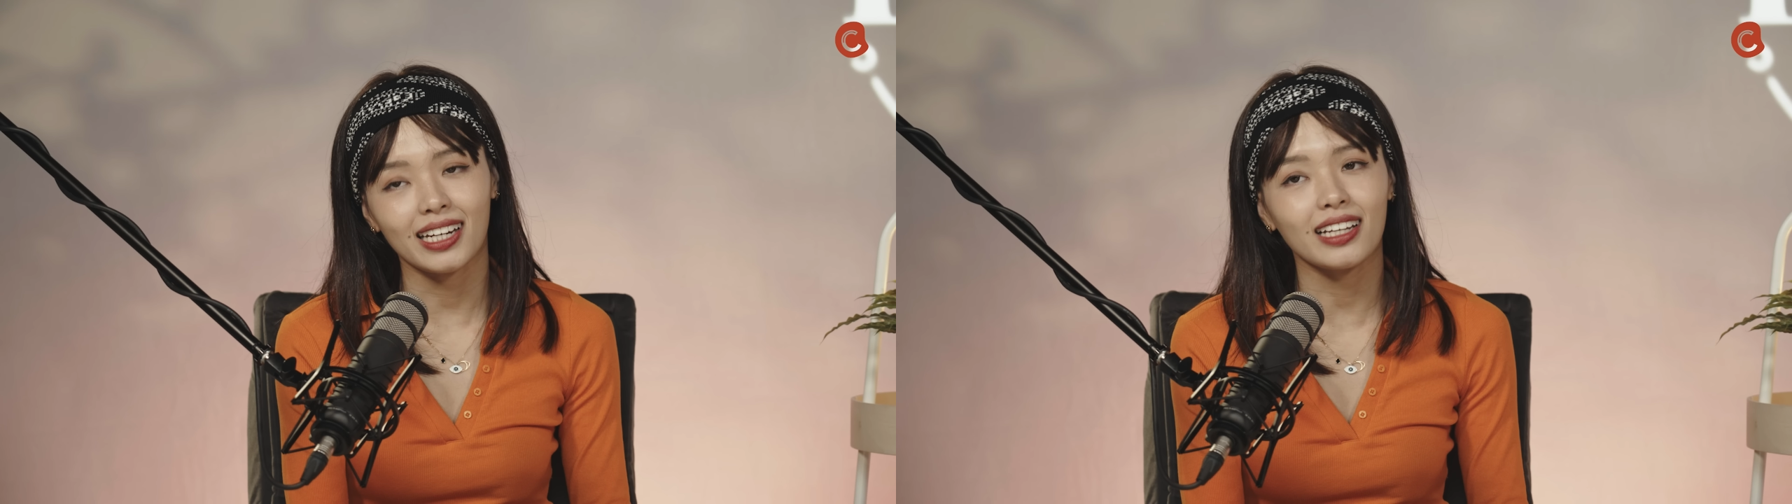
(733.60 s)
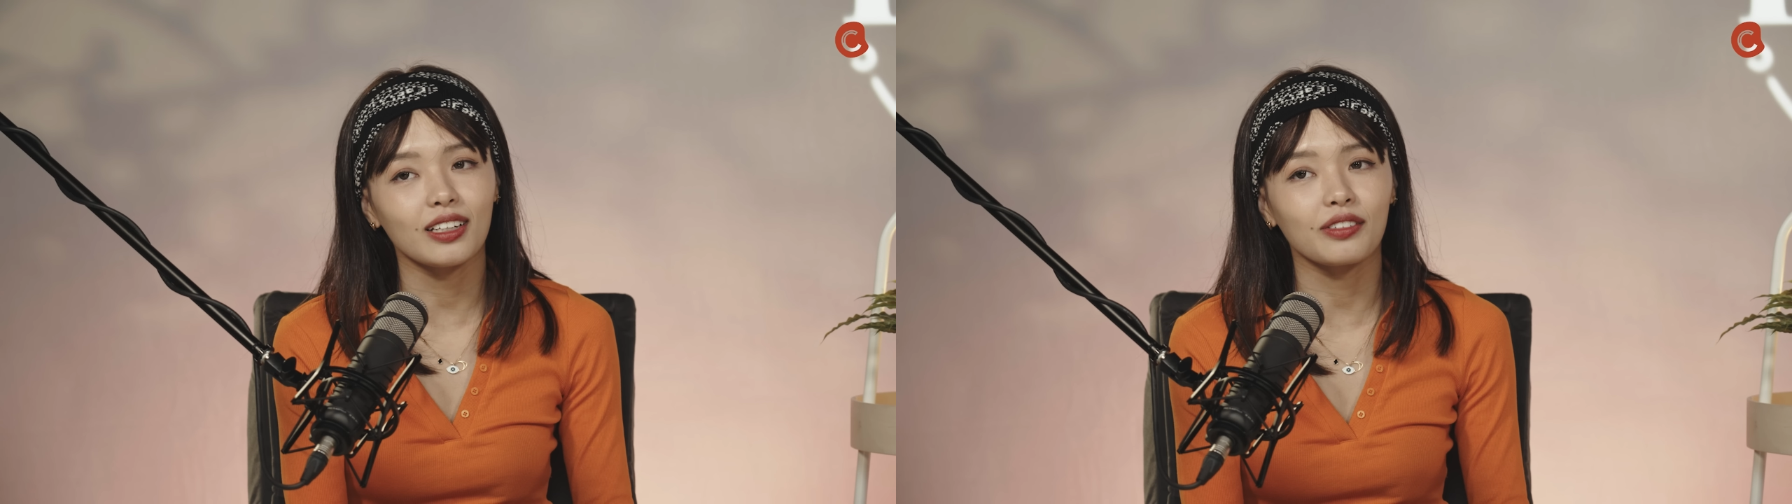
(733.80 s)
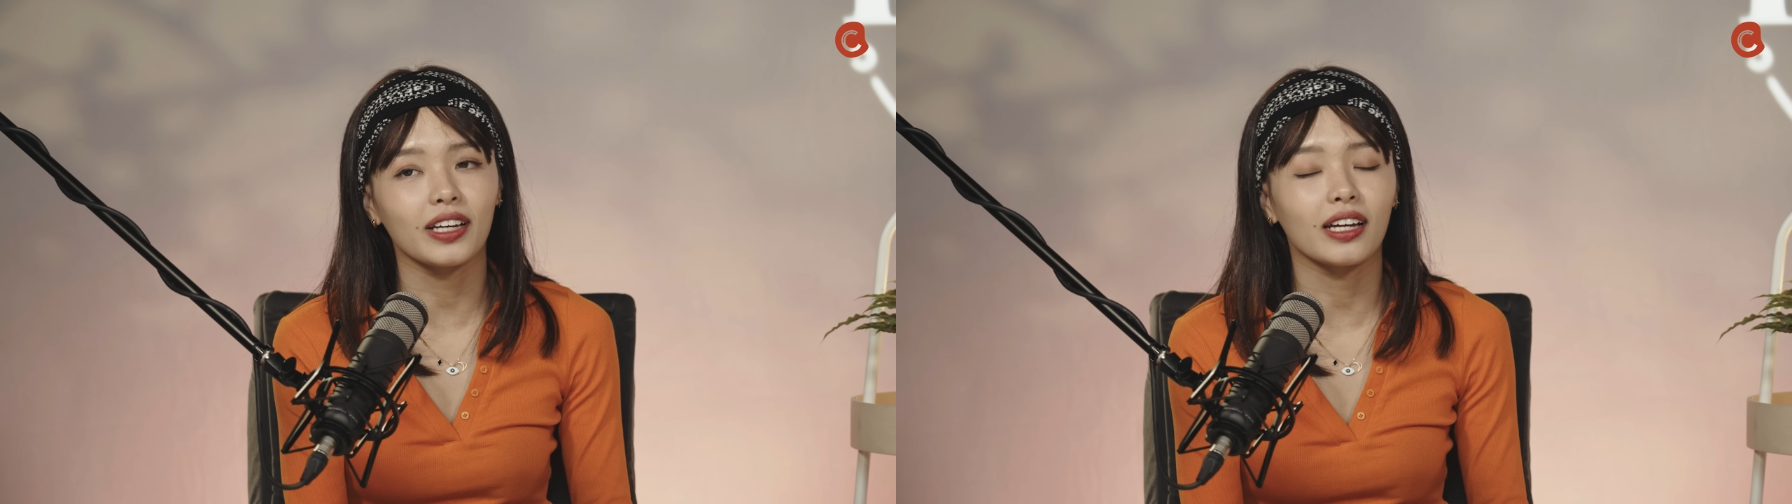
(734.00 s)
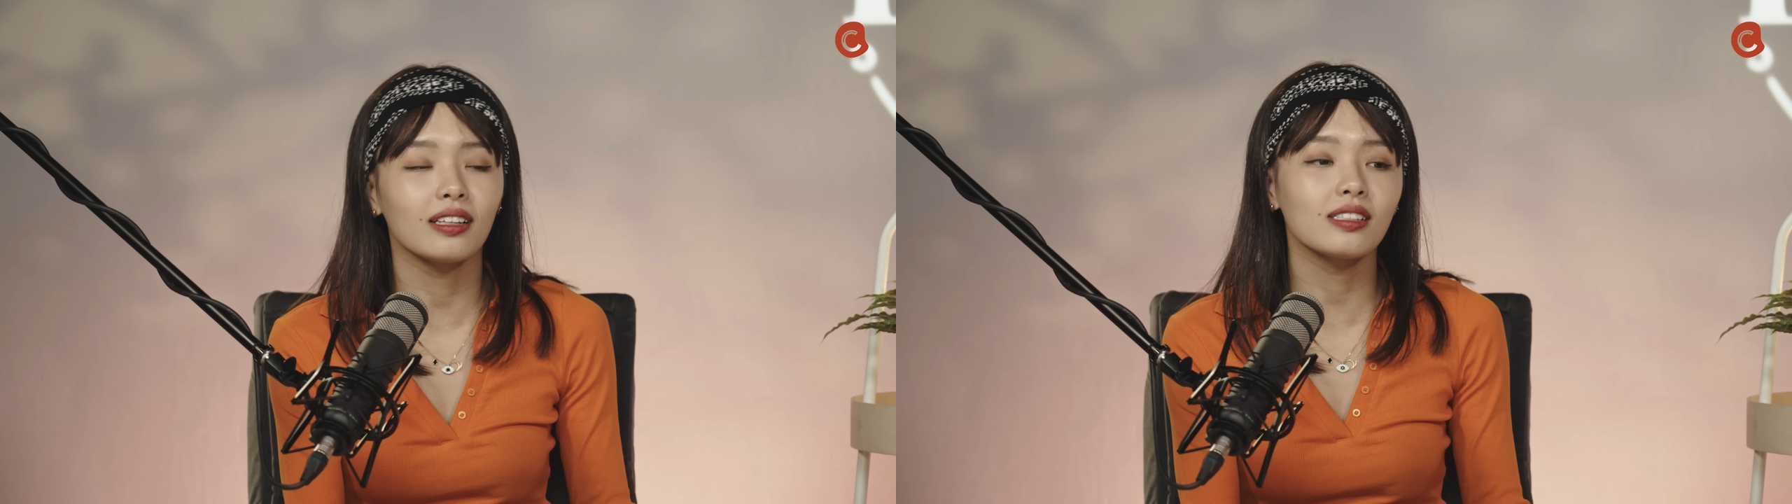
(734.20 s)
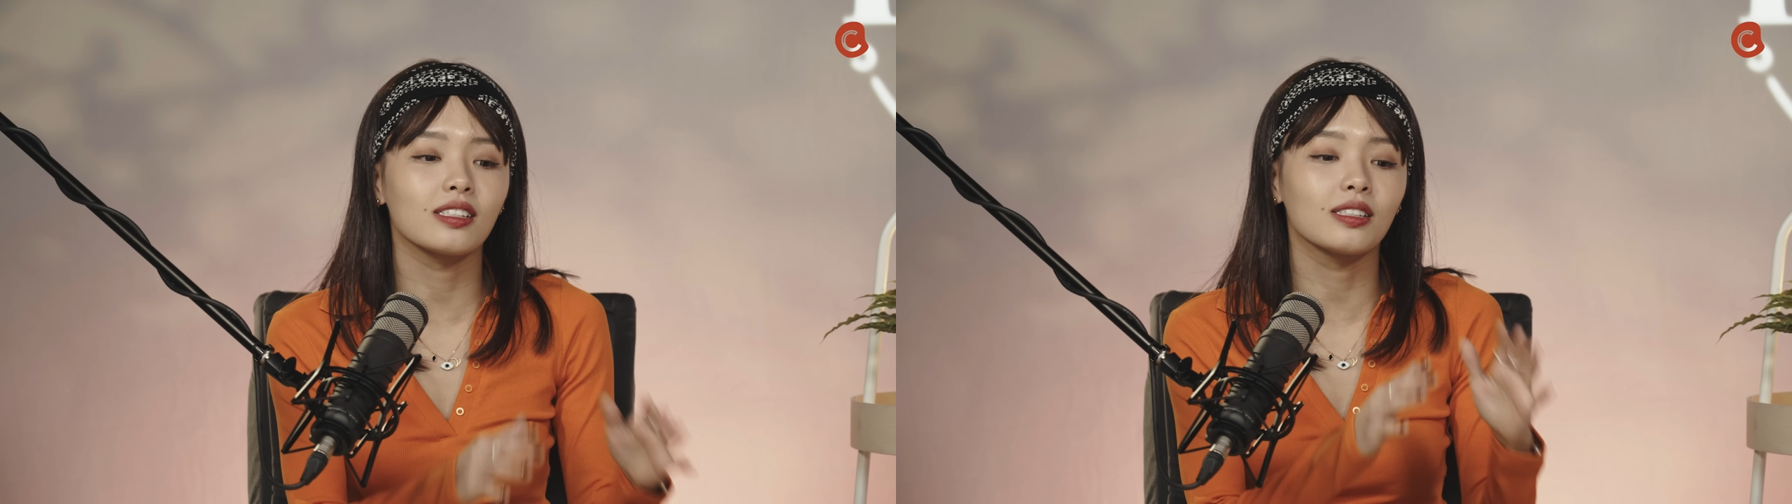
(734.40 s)
And I love that.
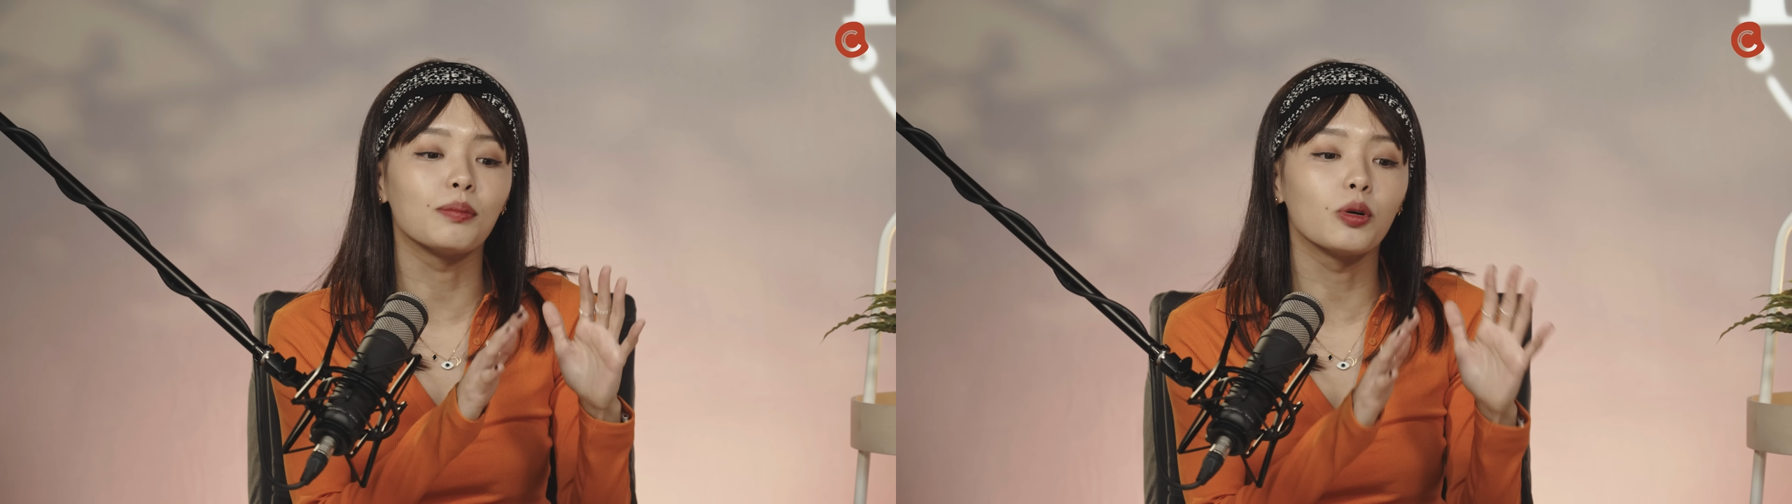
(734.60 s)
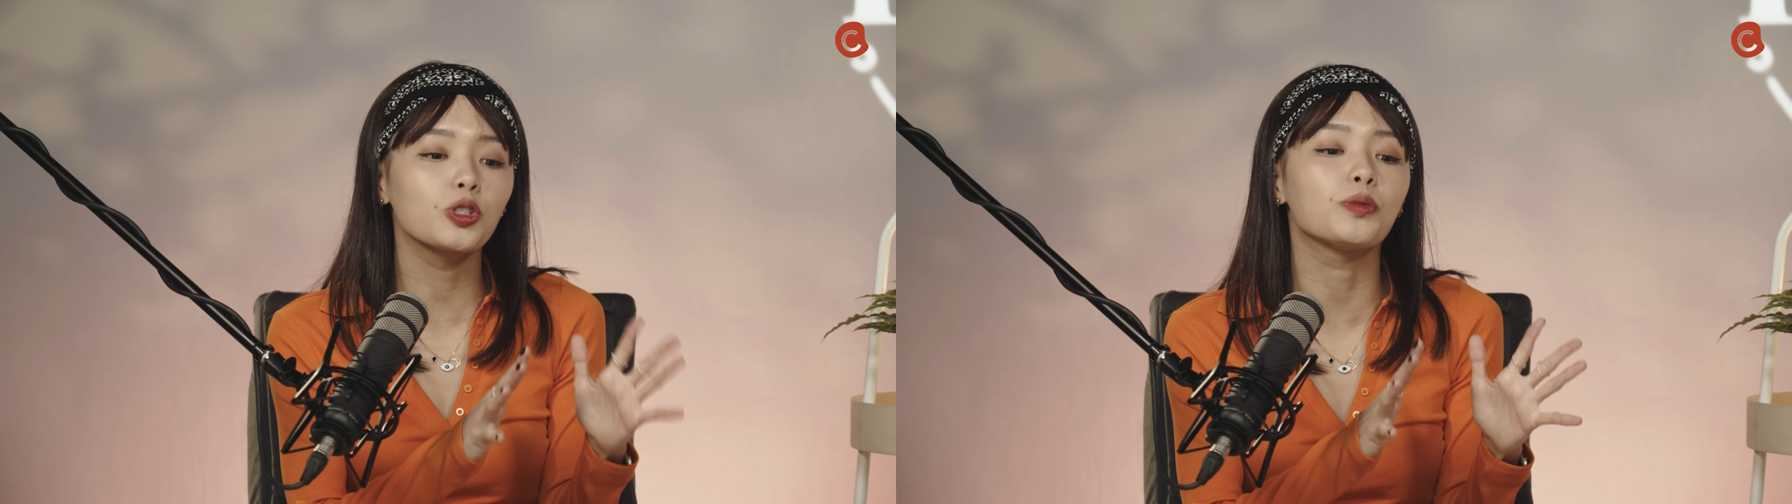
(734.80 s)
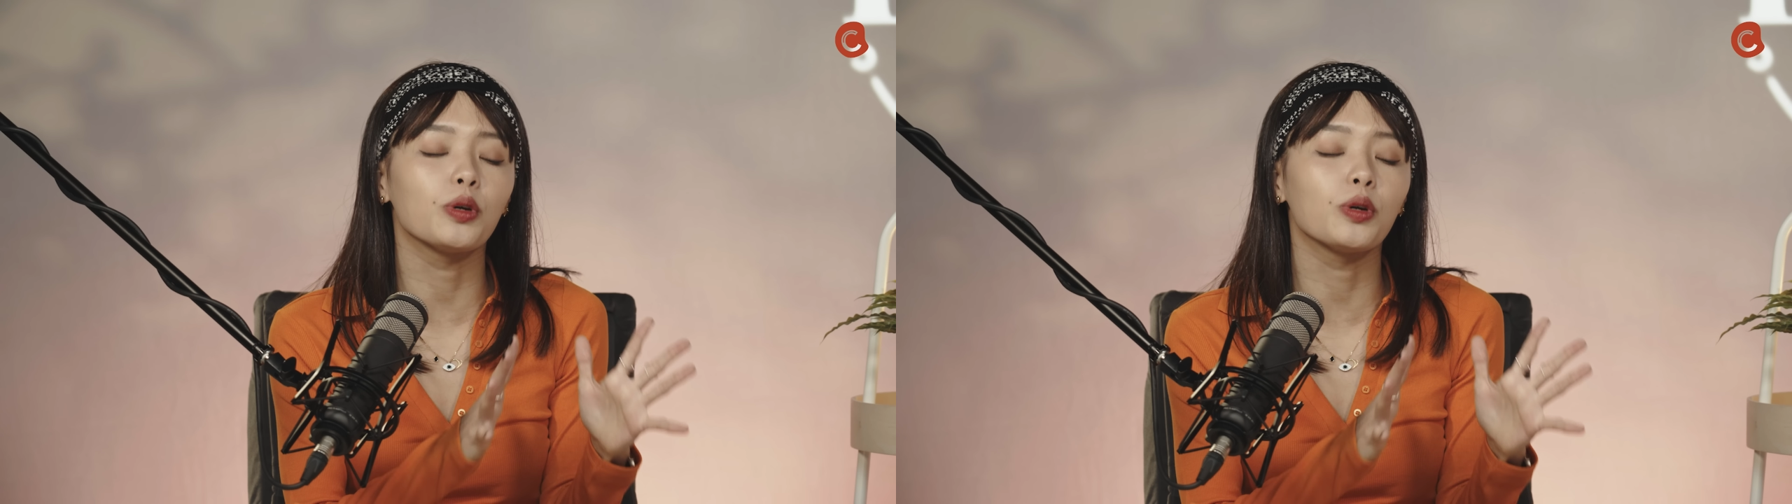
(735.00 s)
This is the most